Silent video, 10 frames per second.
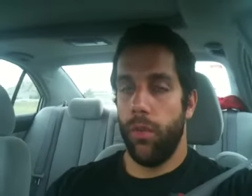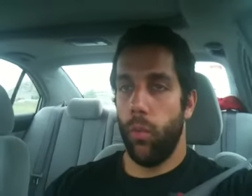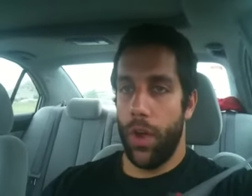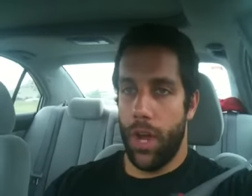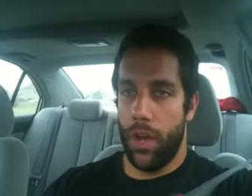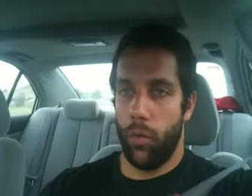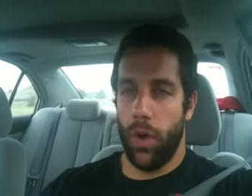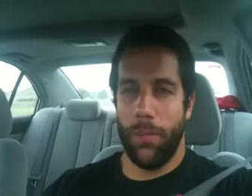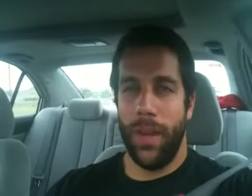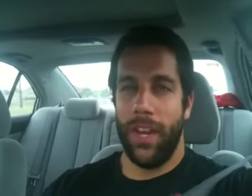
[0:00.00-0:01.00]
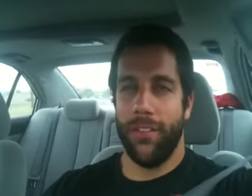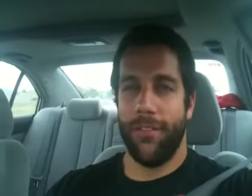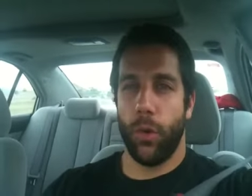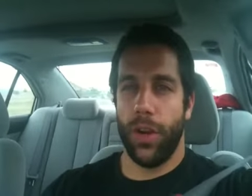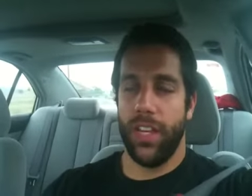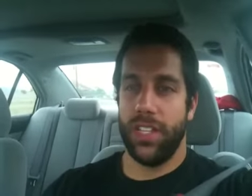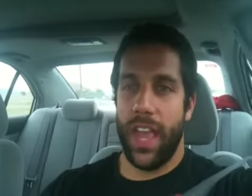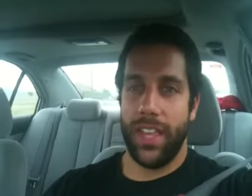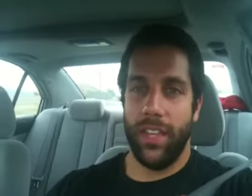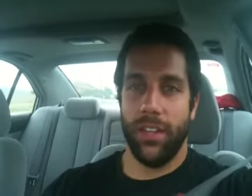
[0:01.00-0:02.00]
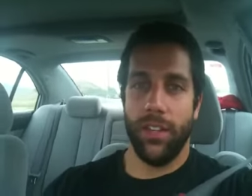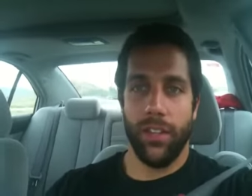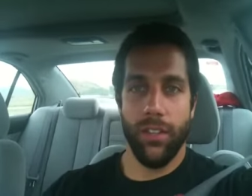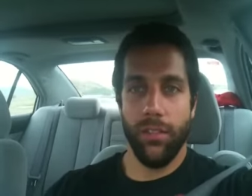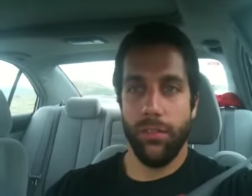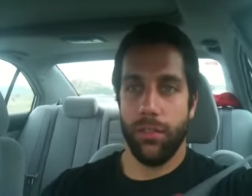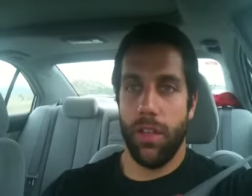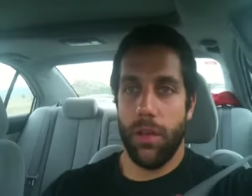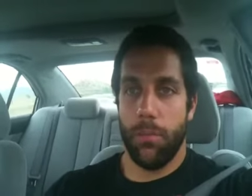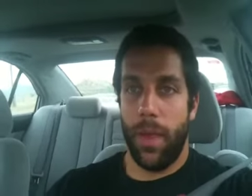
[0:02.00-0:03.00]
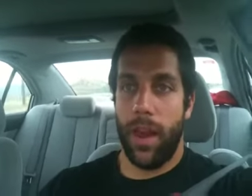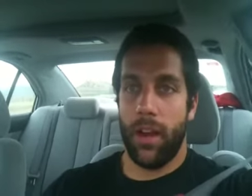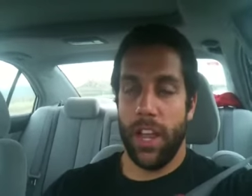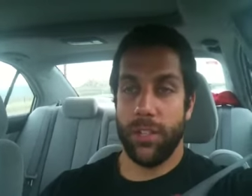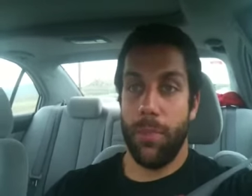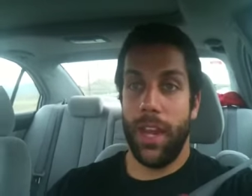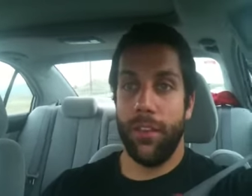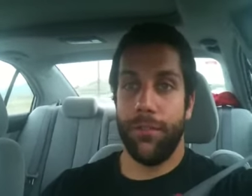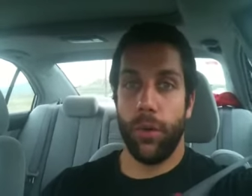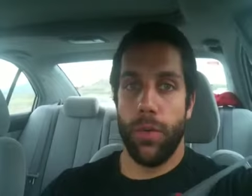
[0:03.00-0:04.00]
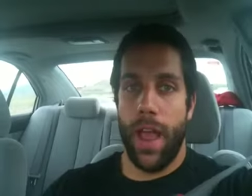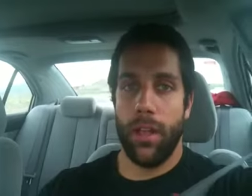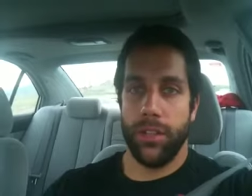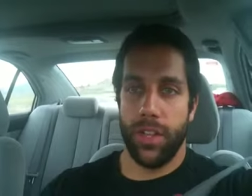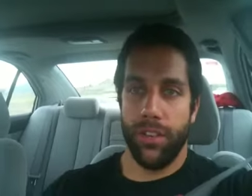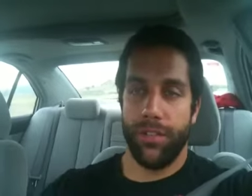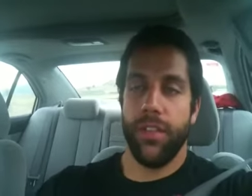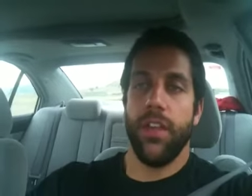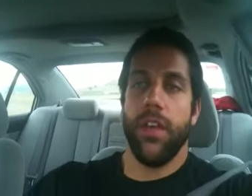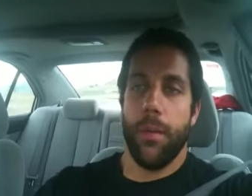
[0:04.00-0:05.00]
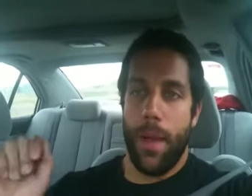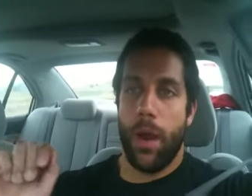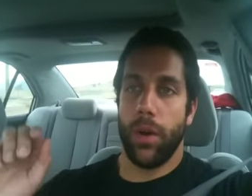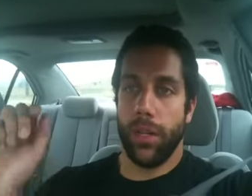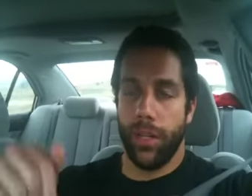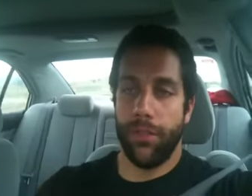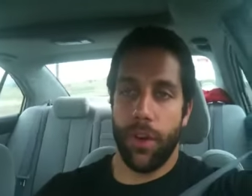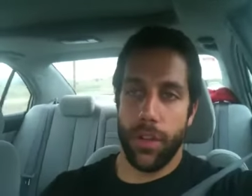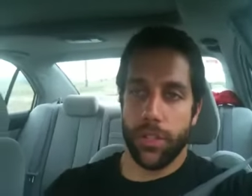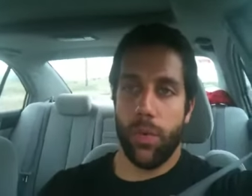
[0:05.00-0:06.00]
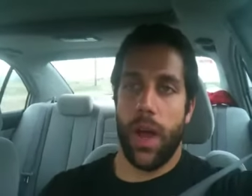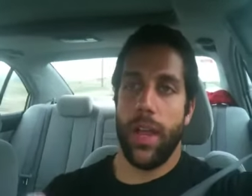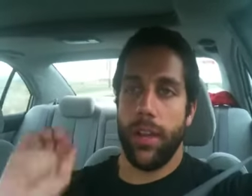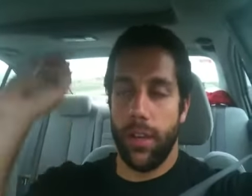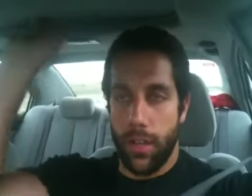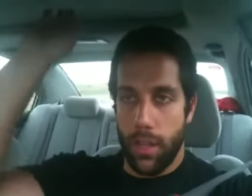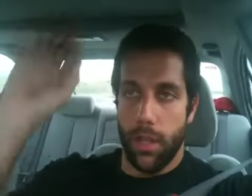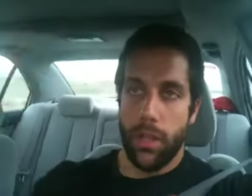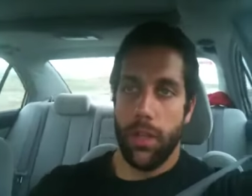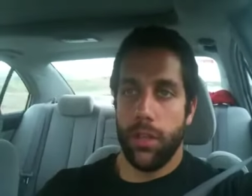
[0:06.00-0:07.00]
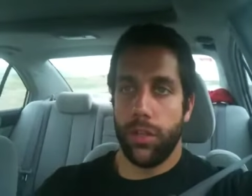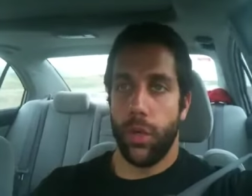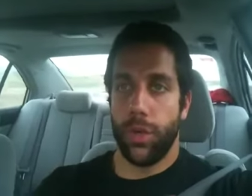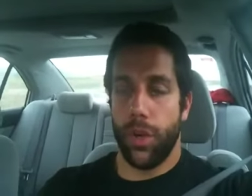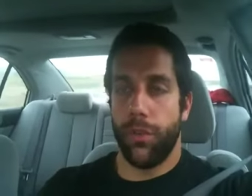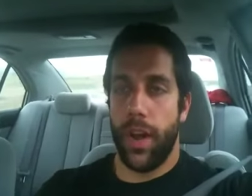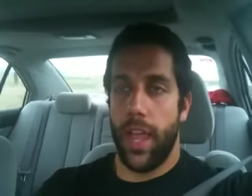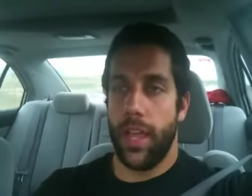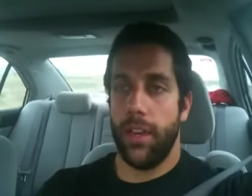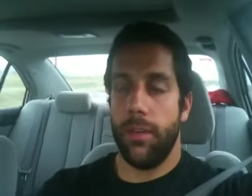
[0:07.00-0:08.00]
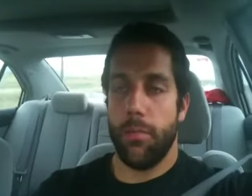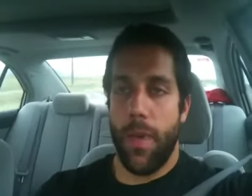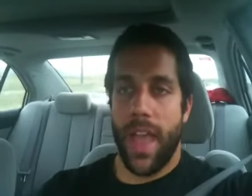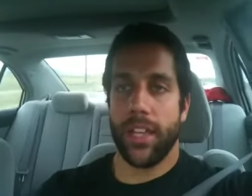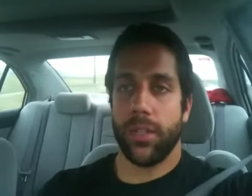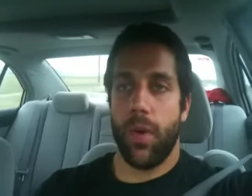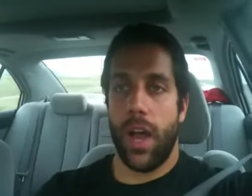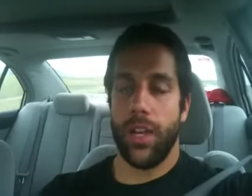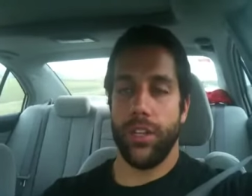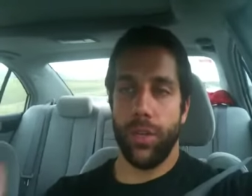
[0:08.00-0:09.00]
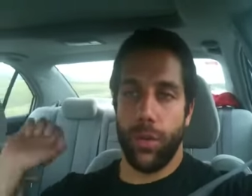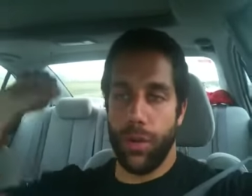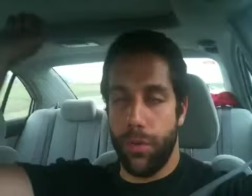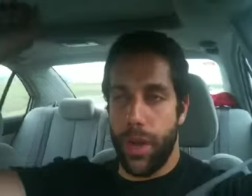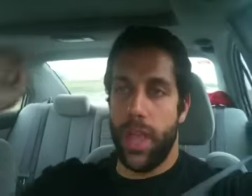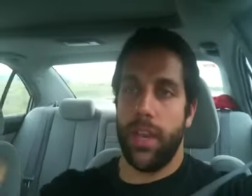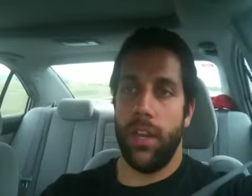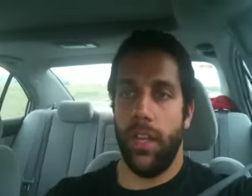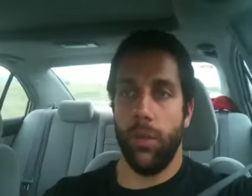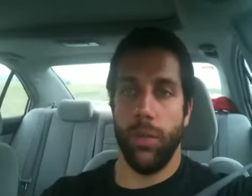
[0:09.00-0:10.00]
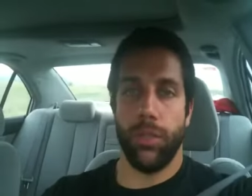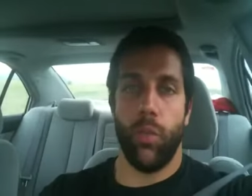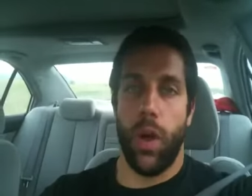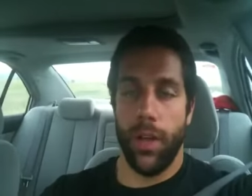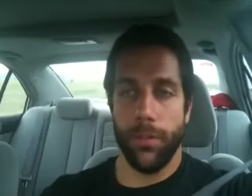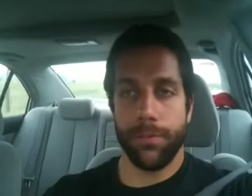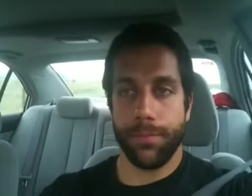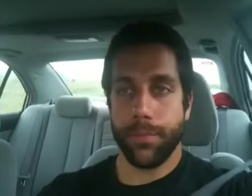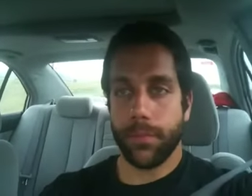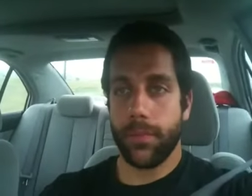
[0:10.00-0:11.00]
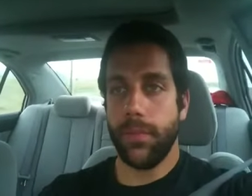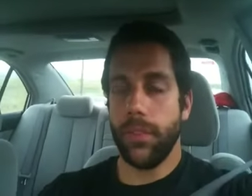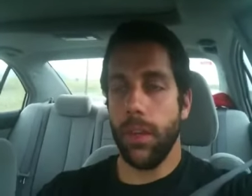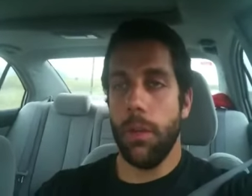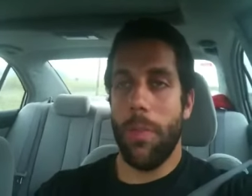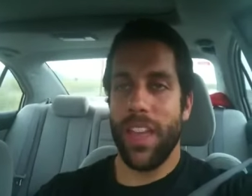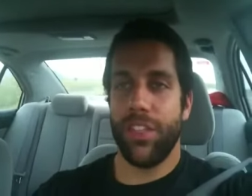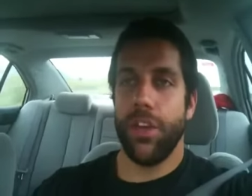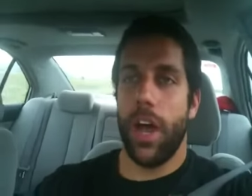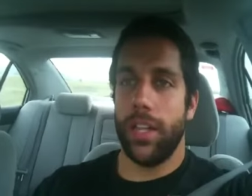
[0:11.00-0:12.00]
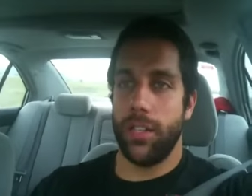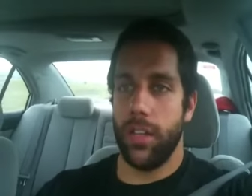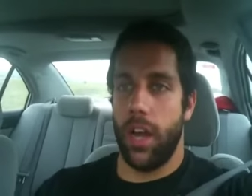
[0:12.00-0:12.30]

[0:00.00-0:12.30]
one one minute and 40 second bear as many full rounds of power clean front squat, shouldered overhead, back squat, shouldered overhead equals one. My thoughts